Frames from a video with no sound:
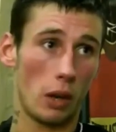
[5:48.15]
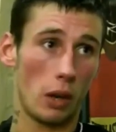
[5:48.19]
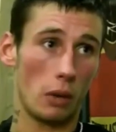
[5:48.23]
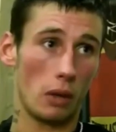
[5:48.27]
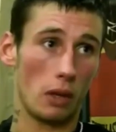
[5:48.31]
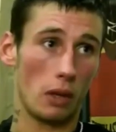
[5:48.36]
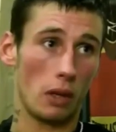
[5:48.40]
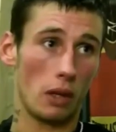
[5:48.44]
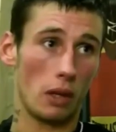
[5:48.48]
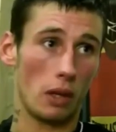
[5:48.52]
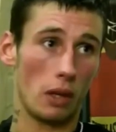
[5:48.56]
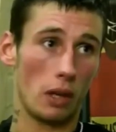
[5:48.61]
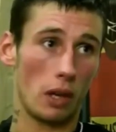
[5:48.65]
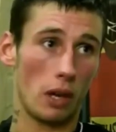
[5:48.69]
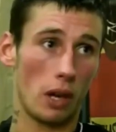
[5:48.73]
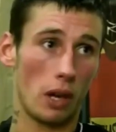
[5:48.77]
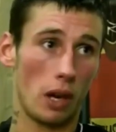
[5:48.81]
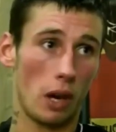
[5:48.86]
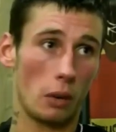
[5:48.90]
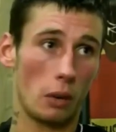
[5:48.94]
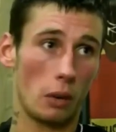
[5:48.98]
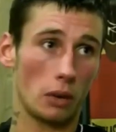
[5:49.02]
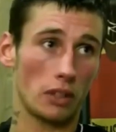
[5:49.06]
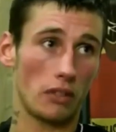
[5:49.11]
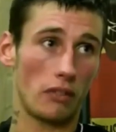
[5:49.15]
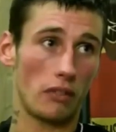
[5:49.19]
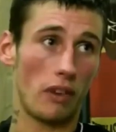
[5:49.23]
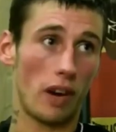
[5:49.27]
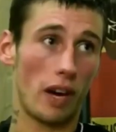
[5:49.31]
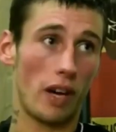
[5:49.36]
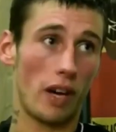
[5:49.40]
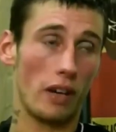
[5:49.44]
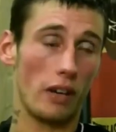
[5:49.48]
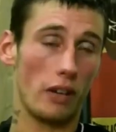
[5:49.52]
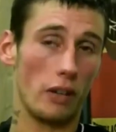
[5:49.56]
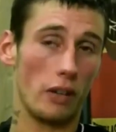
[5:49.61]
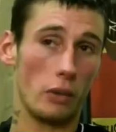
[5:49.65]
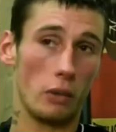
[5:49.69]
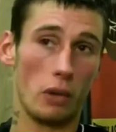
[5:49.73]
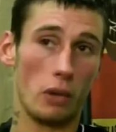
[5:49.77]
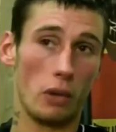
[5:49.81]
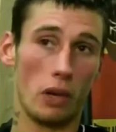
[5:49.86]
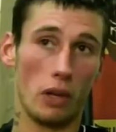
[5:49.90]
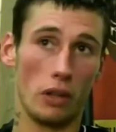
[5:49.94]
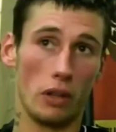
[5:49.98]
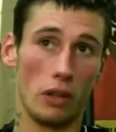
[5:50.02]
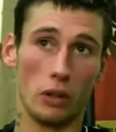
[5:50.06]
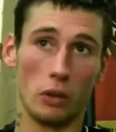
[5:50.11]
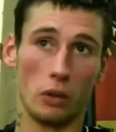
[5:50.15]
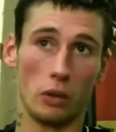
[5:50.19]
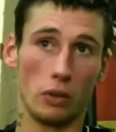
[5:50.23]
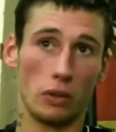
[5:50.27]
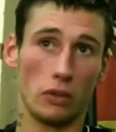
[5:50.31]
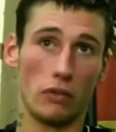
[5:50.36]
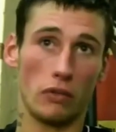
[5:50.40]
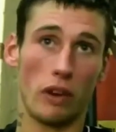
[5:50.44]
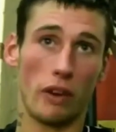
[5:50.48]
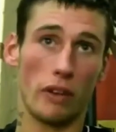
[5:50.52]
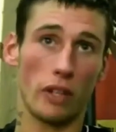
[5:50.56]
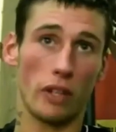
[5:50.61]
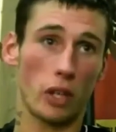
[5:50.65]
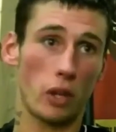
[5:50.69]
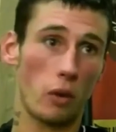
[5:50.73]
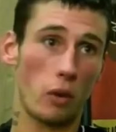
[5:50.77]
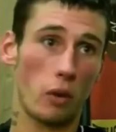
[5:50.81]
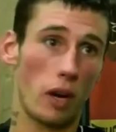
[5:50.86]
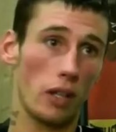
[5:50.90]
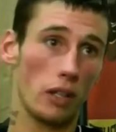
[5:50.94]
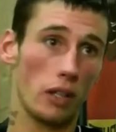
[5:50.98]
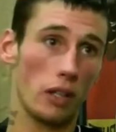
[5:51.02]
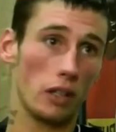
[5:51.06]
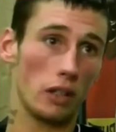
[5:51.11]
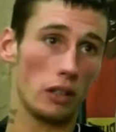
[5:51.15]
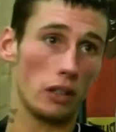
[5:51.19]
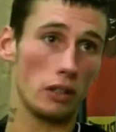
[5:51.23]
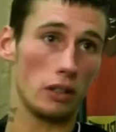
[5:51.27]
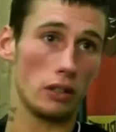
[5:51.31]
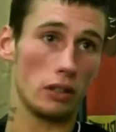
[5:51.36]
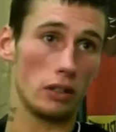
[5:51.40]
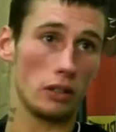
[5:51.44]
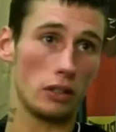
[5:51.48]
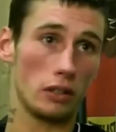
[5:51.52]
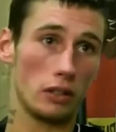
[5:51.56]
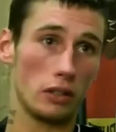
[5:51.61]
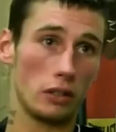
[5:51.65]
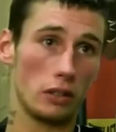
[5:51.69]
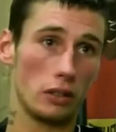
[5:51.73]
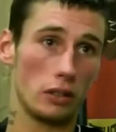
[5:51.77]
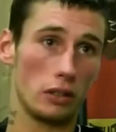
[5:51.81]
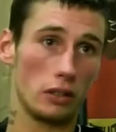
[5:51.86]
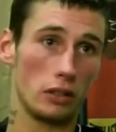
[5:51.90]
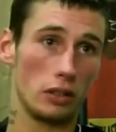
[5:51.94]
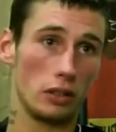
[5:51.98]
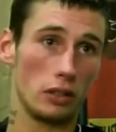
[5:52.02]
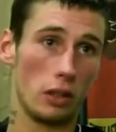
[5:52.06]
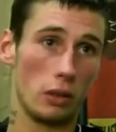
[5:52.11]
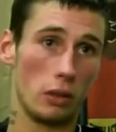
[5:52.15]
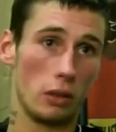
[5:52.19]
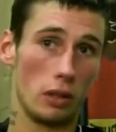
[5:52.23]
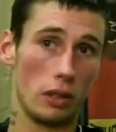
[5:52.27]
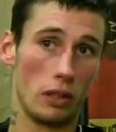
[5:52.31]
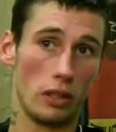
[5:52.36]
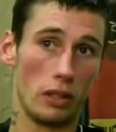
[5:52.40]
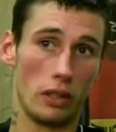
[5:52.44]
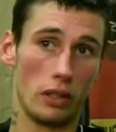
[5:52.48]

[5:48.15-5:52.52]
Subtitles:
I was a fighter who, was very quiet, and